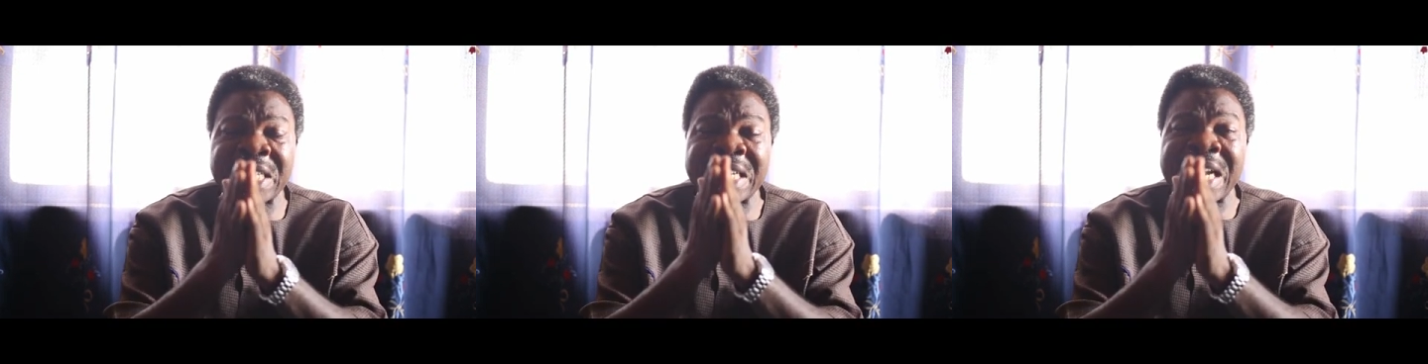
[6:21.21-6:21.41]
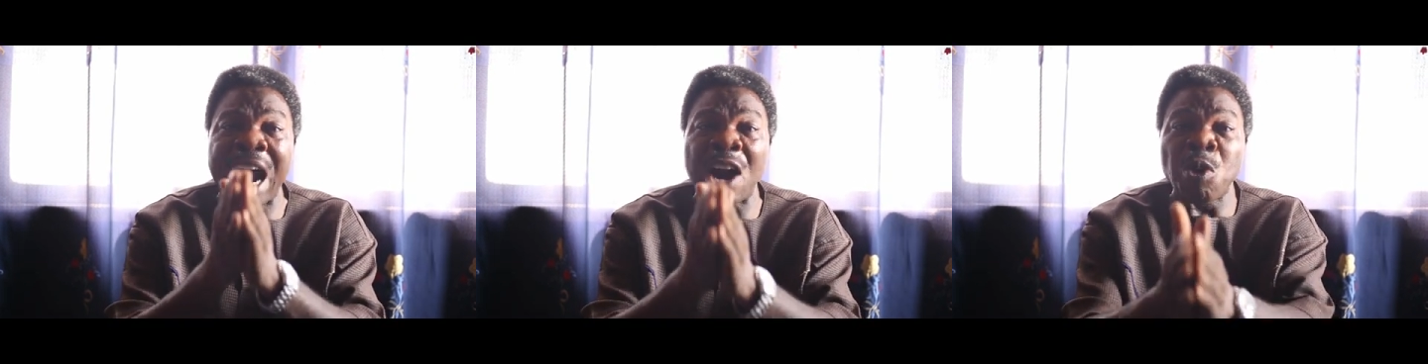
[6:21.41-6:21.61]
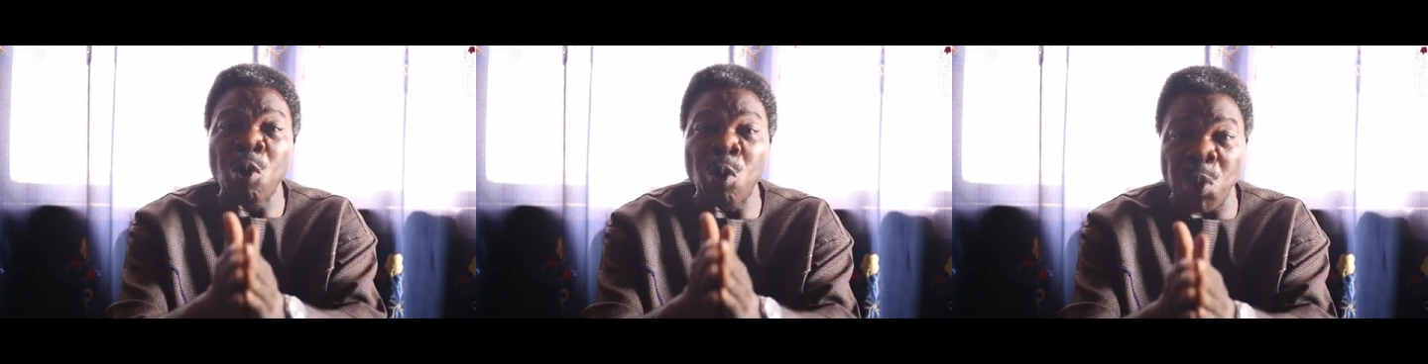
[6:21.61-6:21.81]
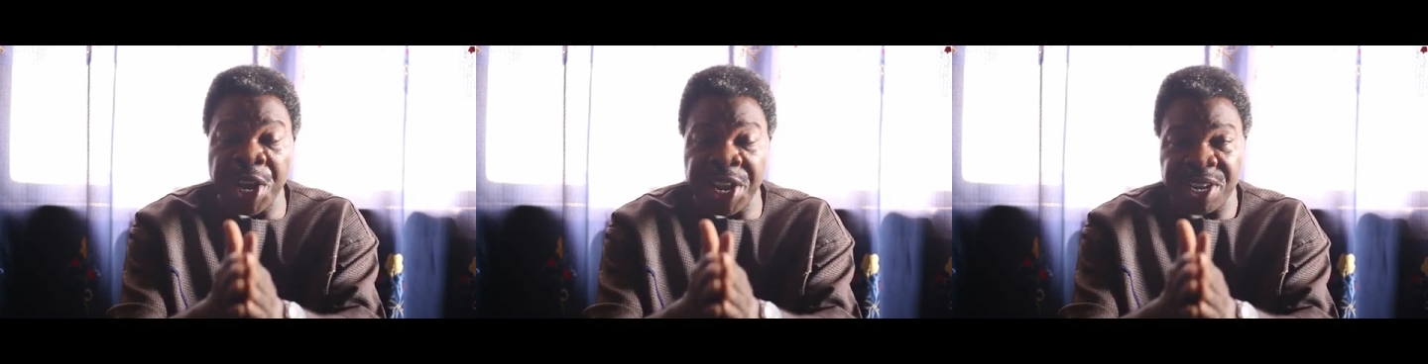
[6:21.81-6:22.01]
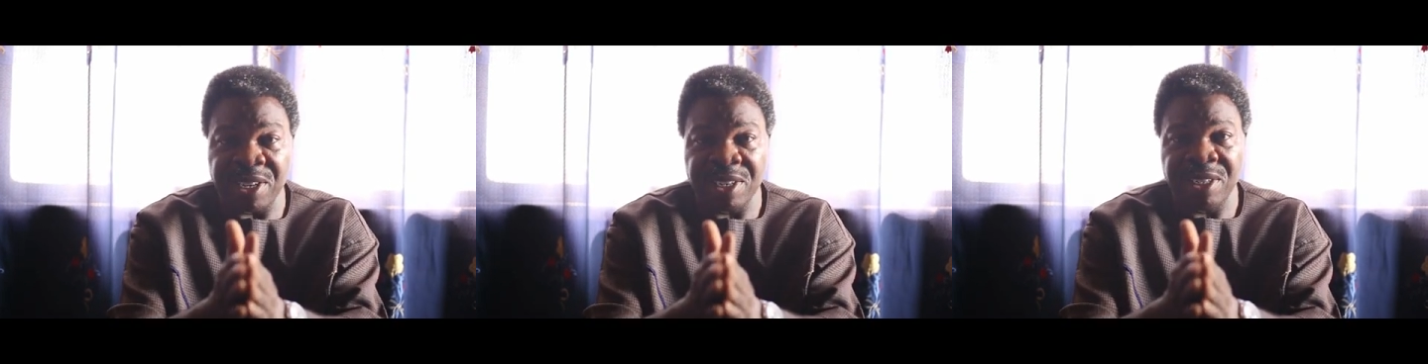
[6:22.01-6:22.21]
the narrow
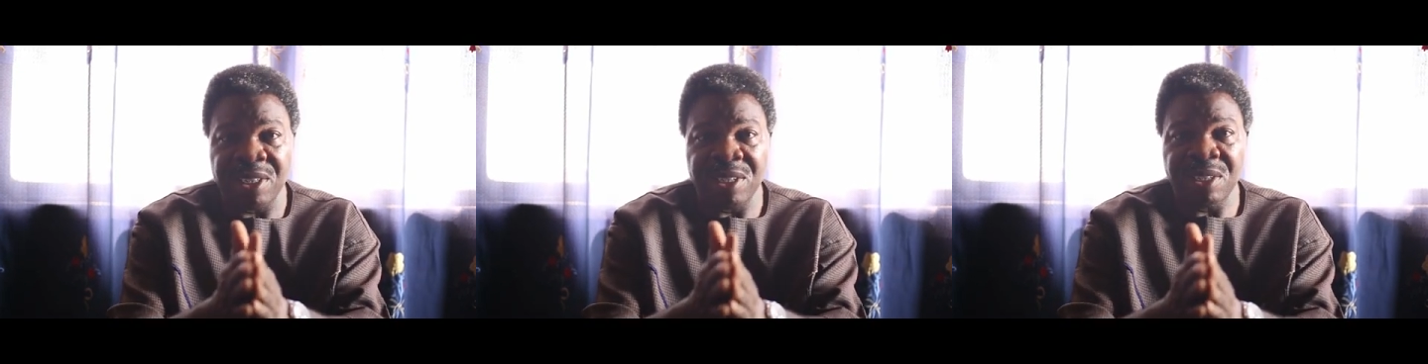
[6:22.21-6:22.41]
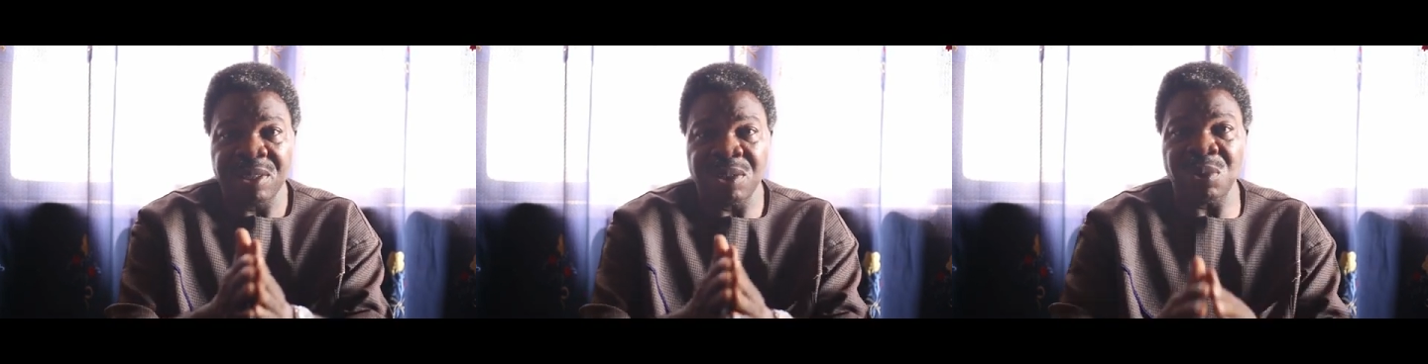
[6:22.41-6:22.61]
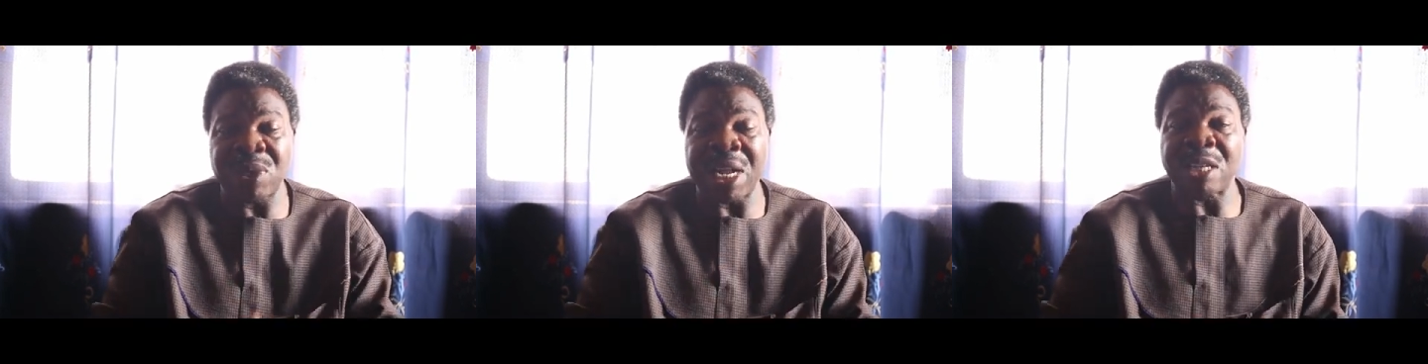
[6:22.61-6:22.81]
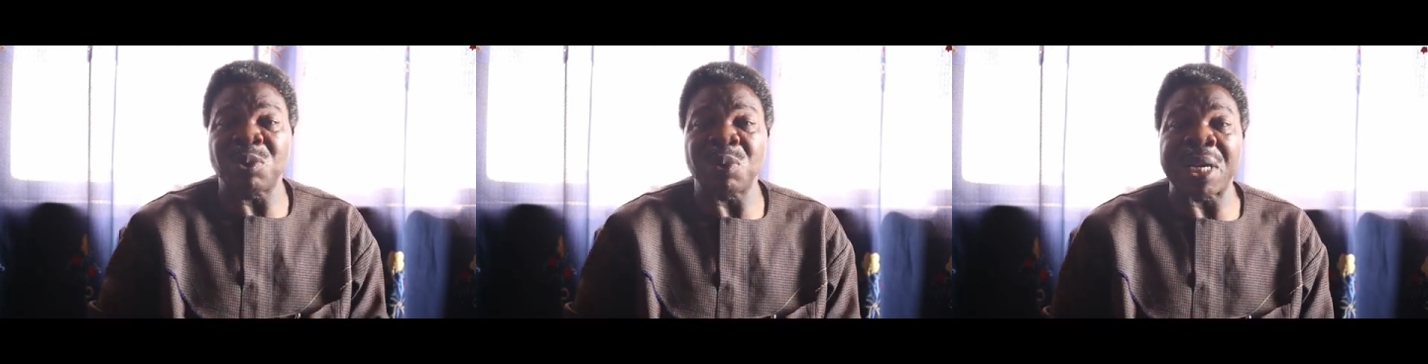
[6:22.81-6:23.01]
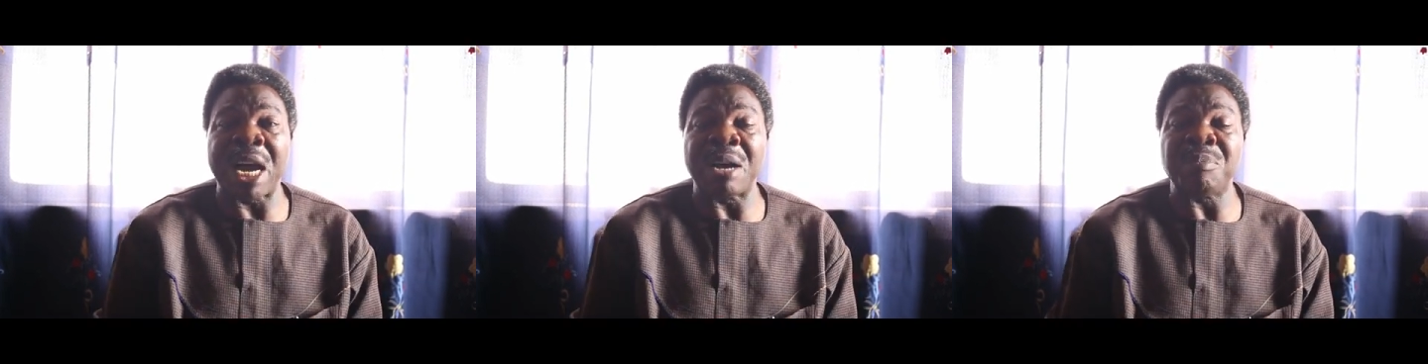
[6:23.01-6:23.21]
way so
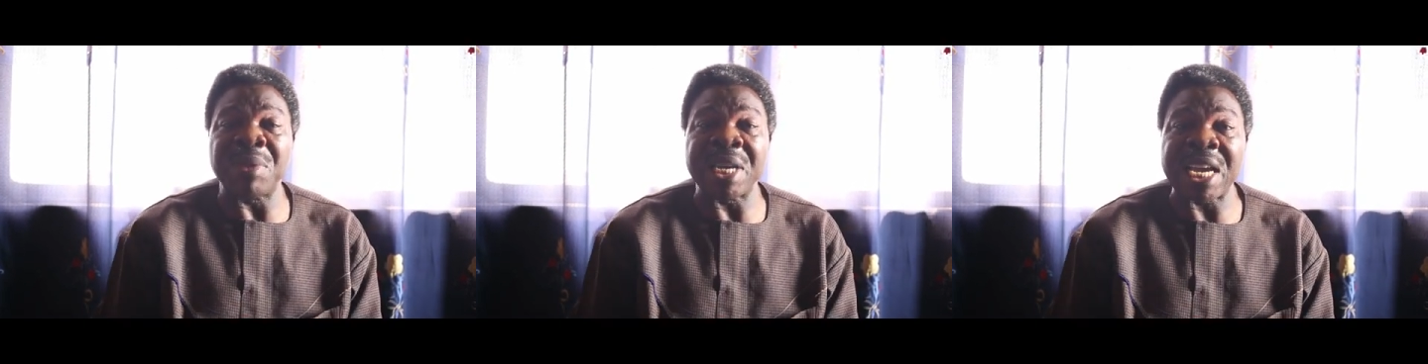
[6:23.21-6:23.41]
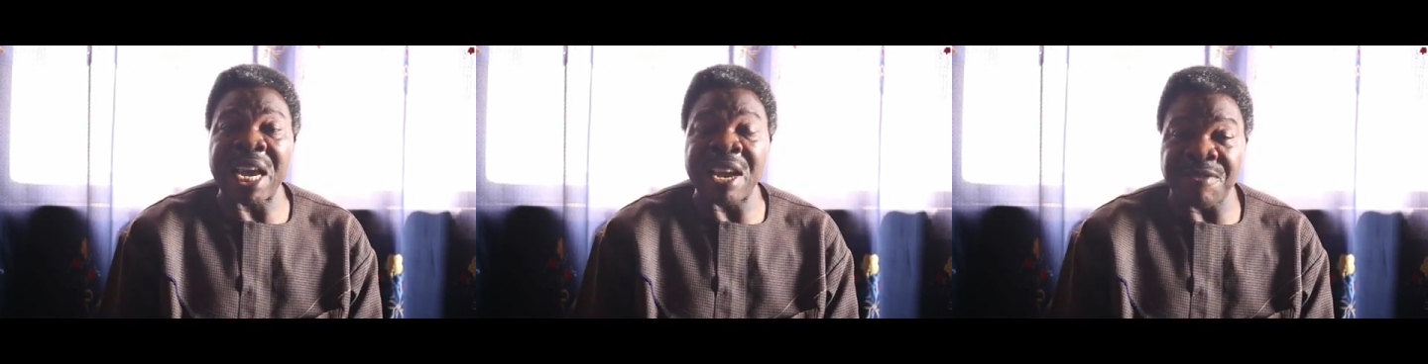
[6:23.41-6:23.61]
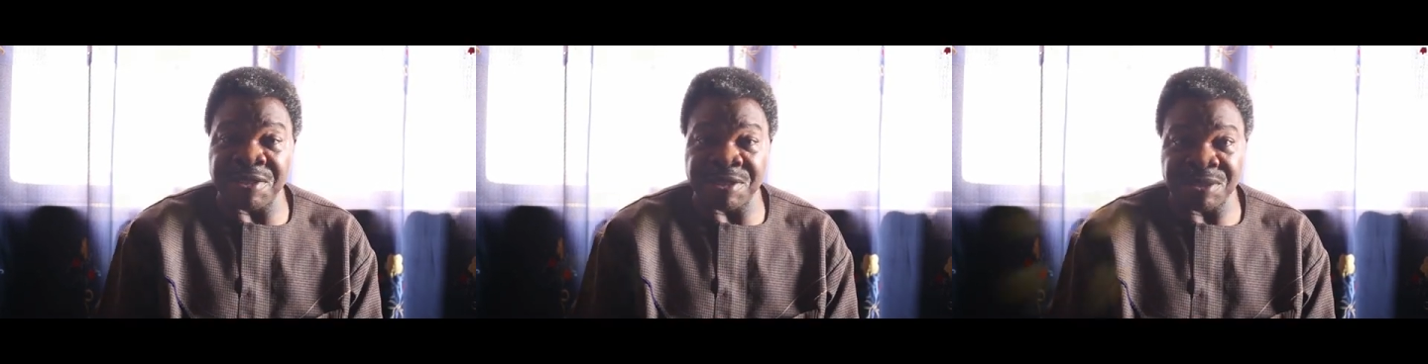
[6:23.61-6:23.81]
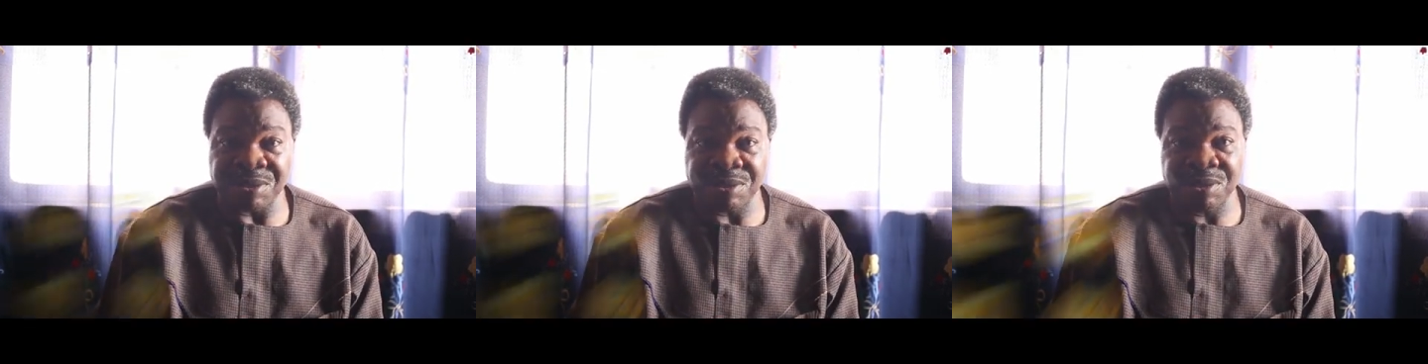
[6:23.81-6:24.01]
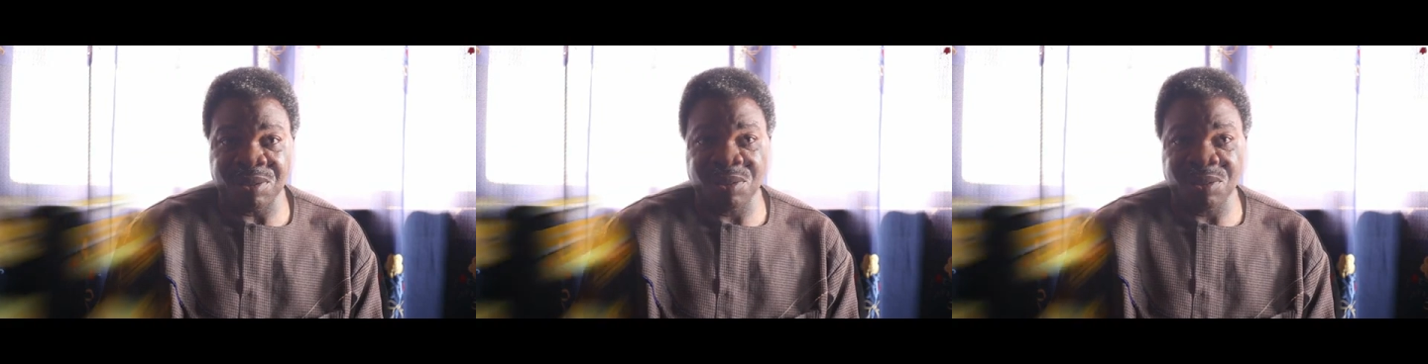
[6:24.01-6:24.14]
that we can make heaven.